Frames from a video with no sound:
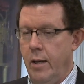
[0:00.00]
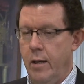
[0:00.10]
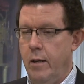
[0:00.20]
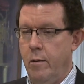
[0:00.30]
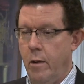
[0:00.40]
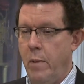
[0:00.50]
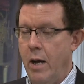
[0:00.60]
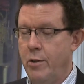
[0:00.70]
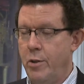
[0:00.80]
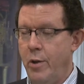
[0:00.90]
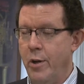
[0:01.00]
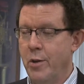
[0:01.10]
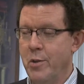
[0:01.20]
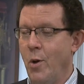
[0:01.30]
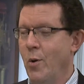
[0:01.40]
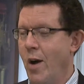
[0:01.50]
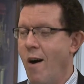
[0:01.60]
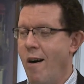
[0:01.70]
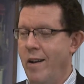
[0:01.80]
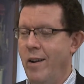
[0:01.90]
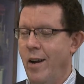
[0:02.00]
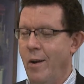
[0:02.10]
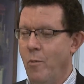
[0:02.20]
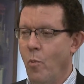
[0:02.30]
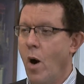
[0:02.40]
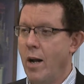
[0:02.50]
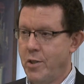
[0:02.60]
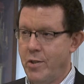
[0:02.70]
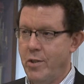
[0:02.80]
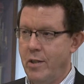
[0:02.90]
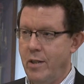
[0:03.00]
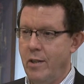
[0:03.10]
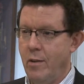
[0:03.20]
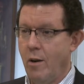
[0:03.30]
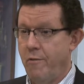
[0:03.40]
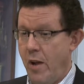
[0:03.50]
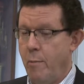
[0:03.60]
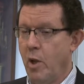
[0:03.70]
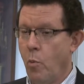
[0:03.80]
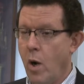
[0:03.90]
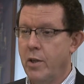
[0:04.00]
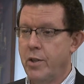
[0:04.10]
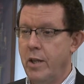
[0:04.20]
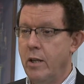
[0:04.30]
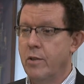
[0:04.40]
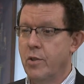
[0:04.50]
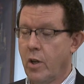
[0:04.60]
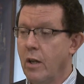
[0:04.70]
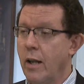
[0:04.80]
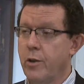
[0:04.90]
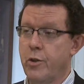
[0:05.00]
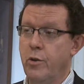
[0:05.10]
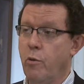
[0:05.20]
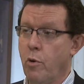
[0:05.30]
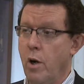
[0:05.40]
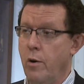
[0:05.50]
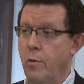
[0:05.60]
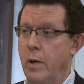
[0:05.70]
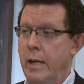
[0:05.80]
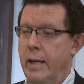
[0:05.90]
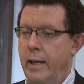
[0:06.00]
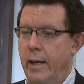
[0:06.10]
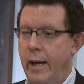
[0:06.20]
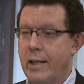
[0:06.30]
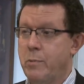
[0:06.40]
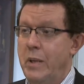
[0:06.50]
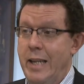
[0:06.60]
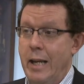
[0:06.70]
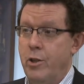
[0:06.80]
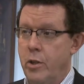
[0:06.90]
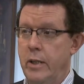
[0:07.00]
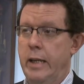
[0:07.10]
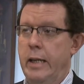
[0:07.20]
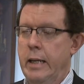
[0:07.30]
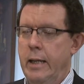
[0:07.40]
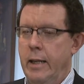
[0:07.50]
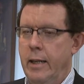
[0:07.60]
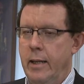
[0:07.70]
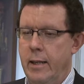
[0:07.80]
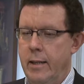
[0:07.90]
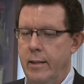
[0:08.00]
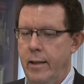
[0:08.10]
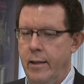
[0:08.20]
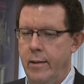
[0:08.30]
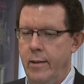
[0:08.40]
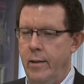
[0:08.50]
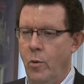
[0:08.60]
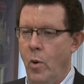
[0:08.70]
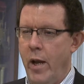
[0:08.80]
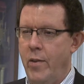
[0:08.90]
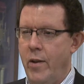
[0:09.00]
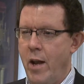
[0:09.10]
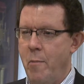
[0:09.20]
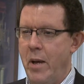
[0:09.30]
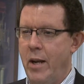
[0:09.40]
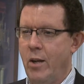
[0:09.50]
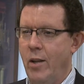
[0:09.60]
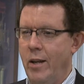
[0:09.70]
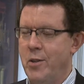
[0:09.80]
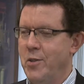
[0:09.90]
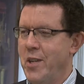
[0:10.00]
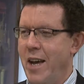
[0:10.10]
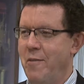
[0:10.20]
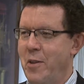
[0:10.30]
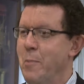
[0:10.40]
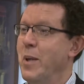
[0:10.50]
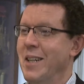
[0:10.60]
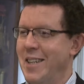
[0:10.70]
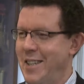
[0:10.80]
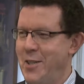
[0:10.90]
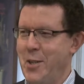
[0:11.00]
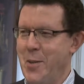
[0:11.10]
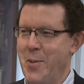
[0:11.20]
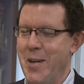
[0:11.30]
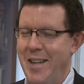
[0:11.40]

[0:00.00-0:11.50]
about 2 years old on, our family watched his collection grow exponentially in a way that not many collectors have the ability to.